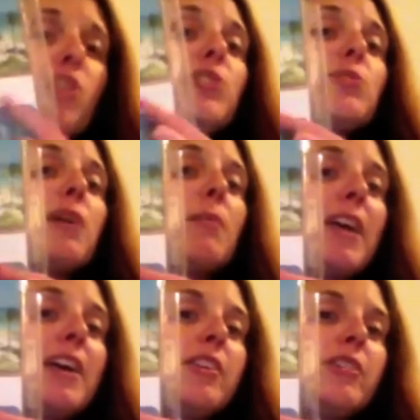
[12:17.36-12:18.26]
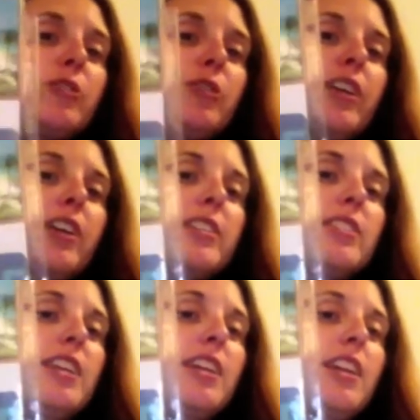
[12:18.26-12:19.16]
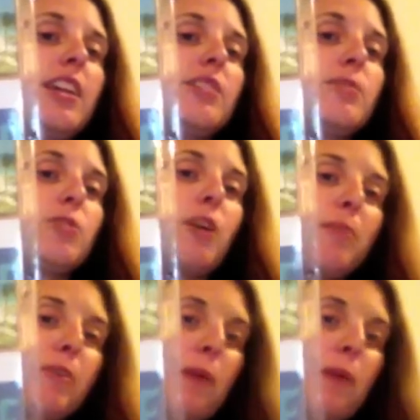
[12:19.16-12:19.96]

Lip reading: So what I plan on doing is taking some scrapbook